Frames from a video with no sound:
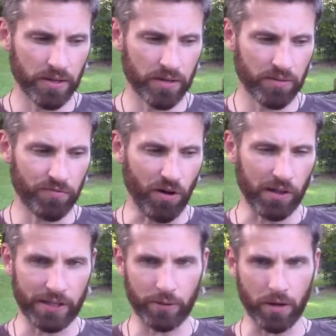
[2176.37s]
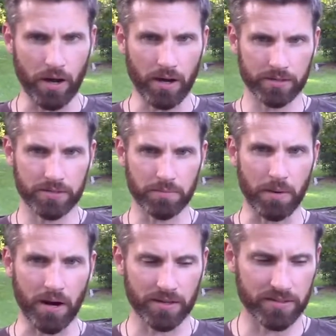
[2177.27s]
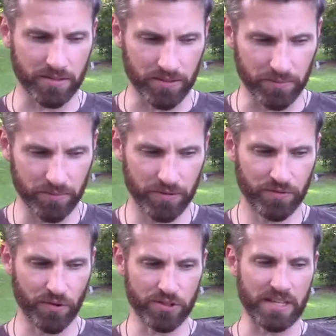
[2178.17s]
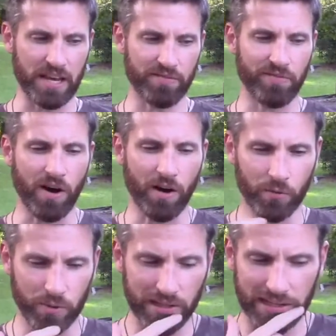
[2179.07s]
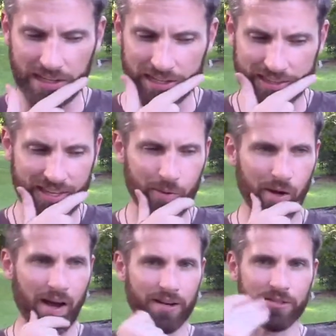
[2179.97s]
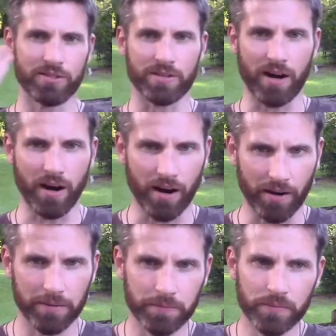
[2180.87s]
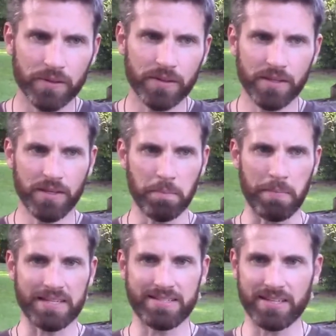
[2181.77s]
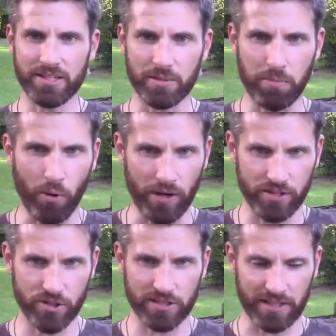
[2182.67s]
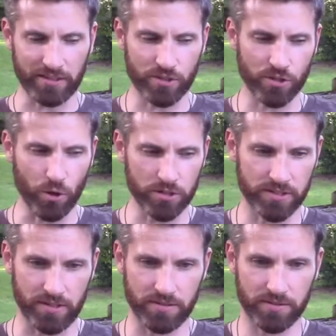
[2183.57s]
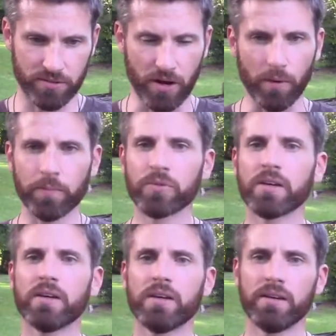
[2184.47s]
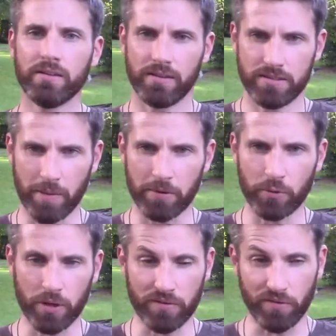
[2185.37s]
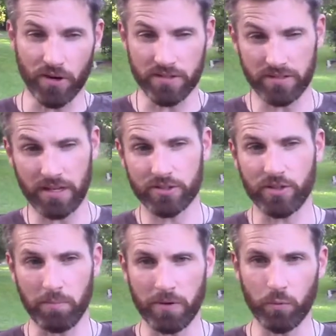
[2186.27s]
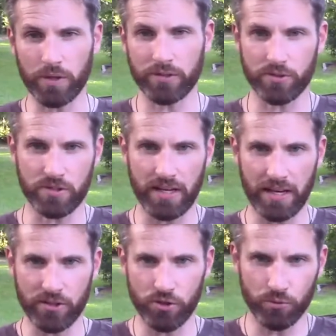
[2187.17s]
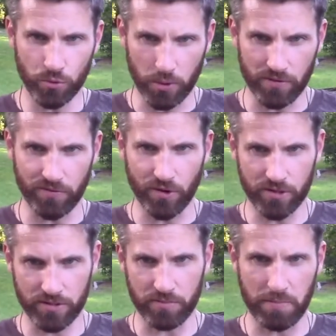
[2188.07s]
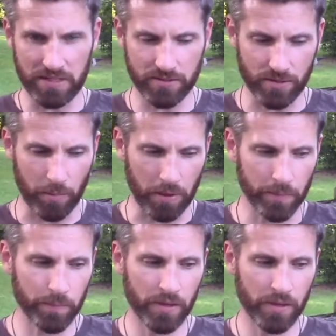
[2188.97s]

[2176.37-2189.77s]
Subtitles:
Fall equinox marks the first day of fall. Really, the equinoxes are mid-season points, just like the solstice. So December 21st is actually midwinter's day. June 21st is midsummer.